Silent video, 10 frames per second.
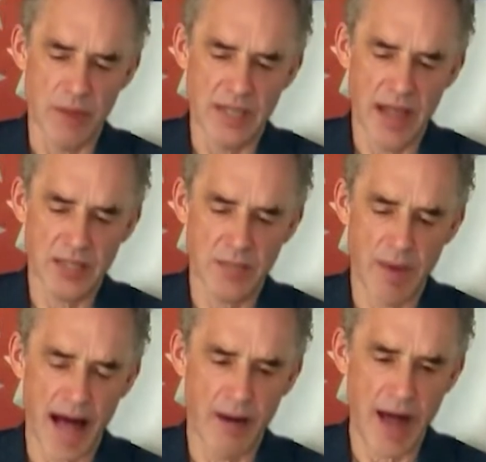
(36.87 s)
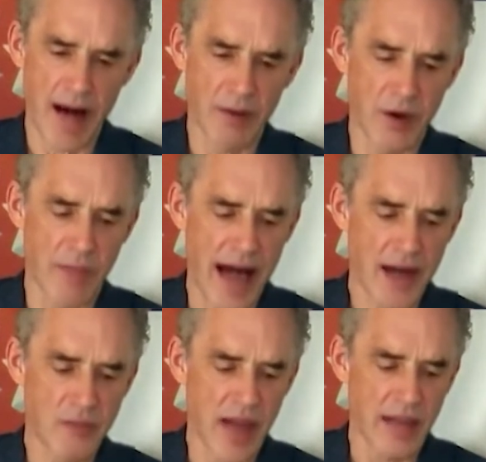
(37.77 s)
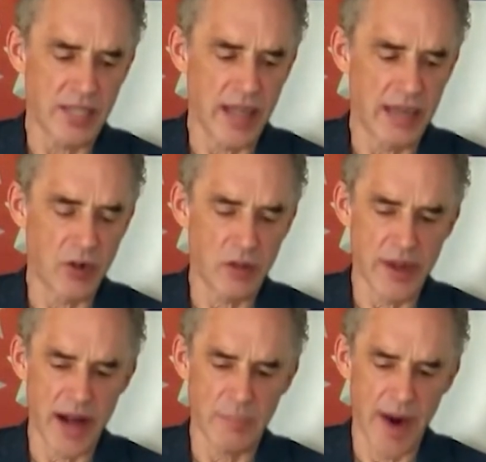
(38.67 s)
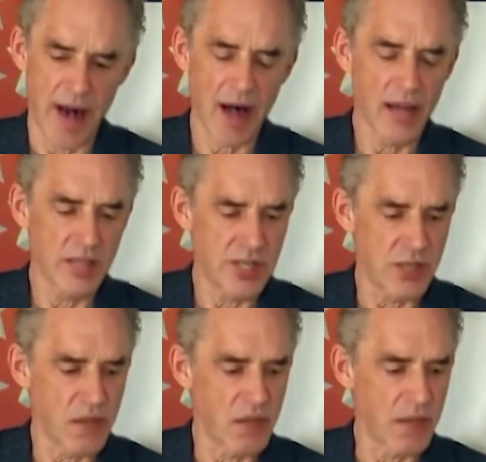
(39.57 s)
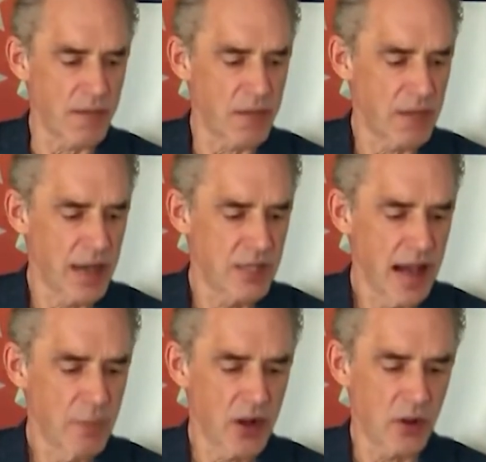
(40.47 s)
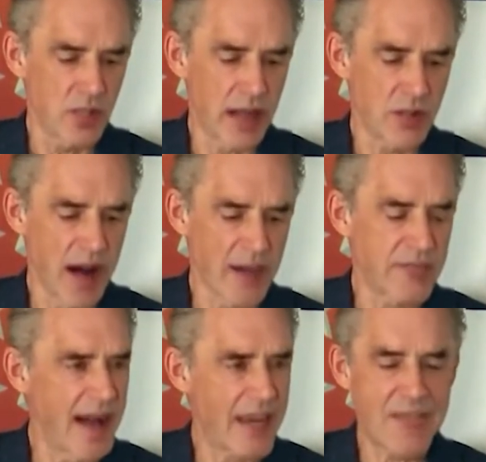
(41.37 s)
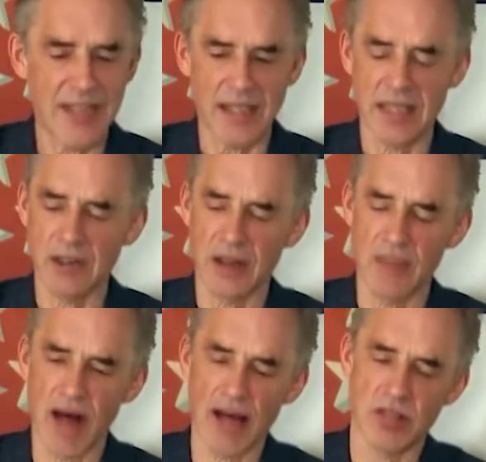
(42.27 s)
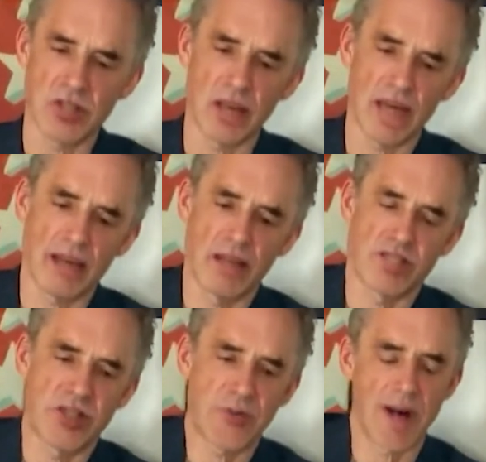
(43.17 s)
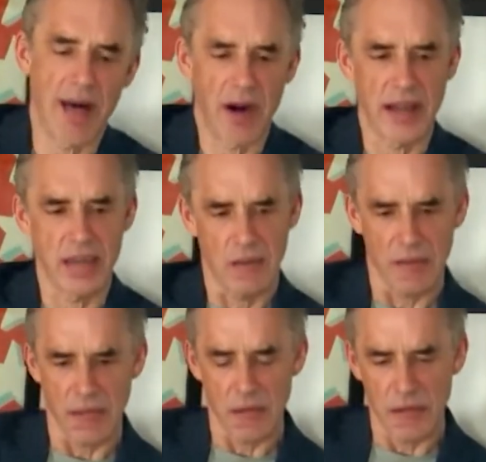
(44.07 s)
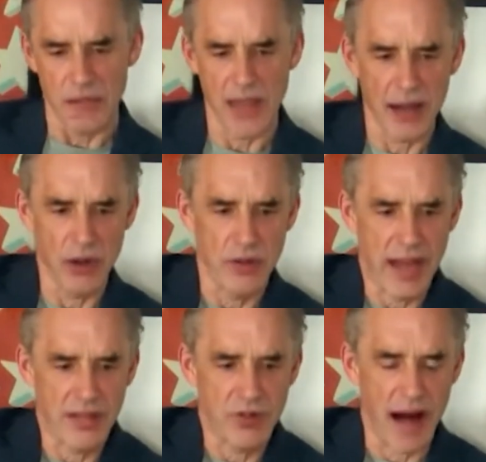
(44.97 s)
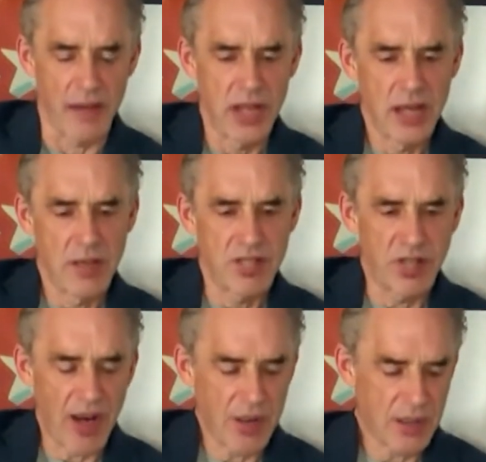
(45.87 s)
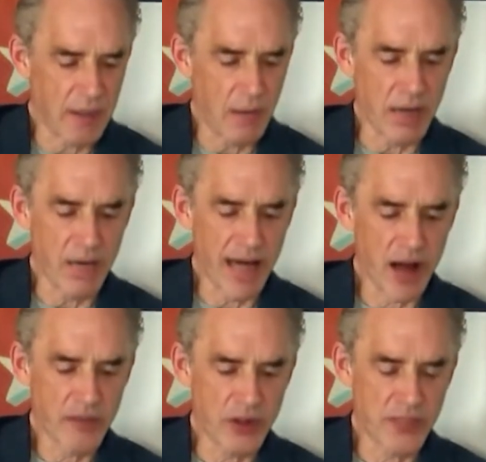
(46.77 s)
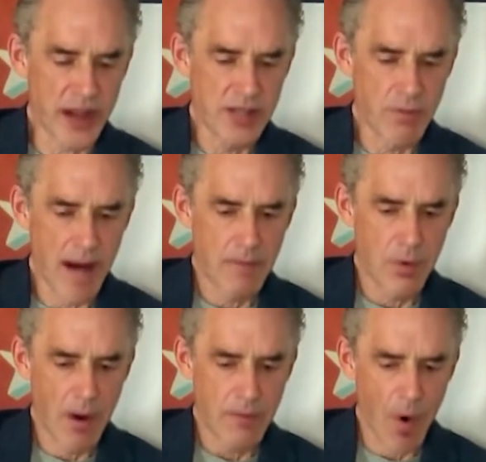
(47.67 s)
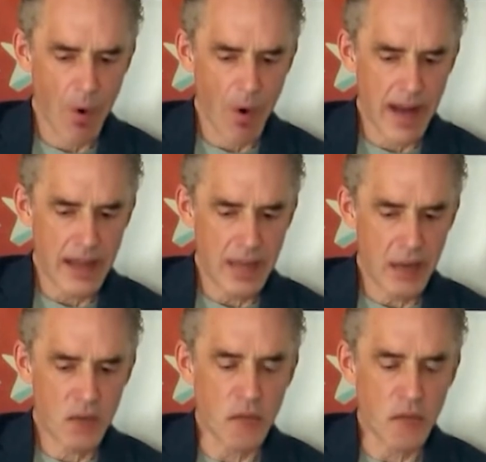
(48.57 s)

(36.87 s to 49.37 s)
And it doesn't matter how they're manifested, it could be a box. And some of those things you have to physically punch and destroy, and other things you have to consume, and other things you have to avoid.